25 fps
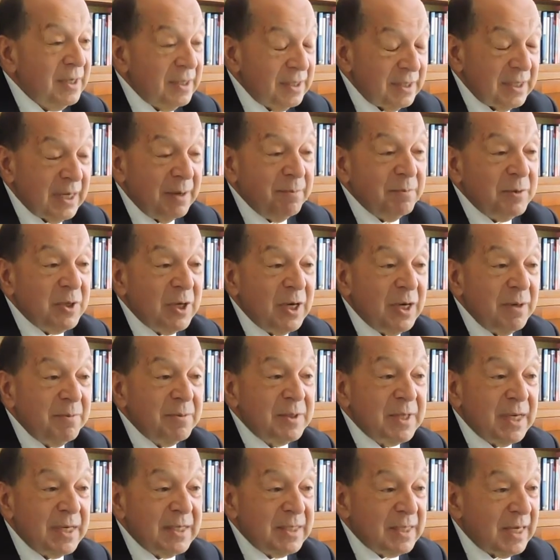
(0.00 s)

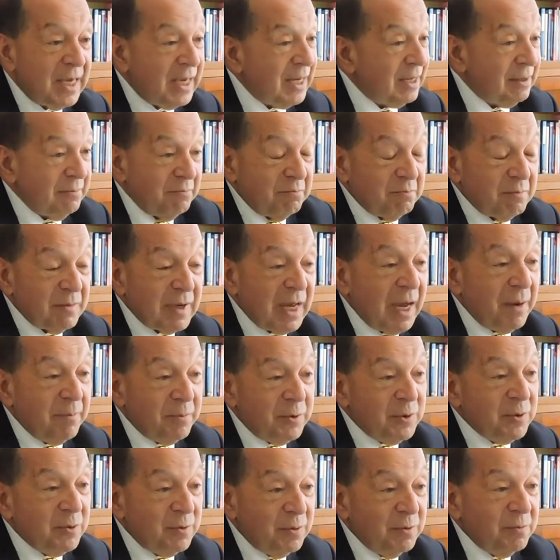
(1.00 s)
Sometimes they take
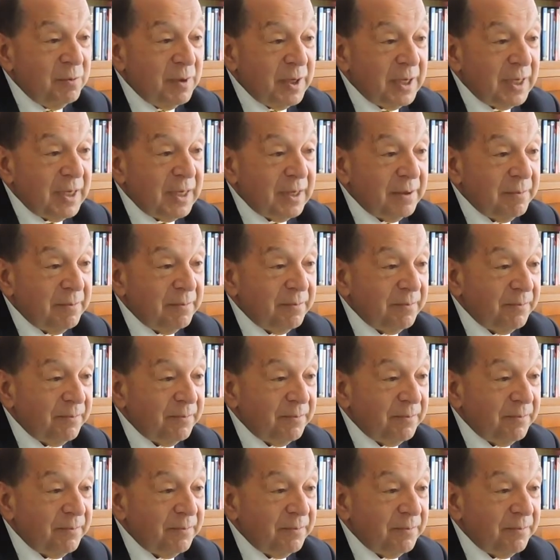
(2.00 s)
up to a week.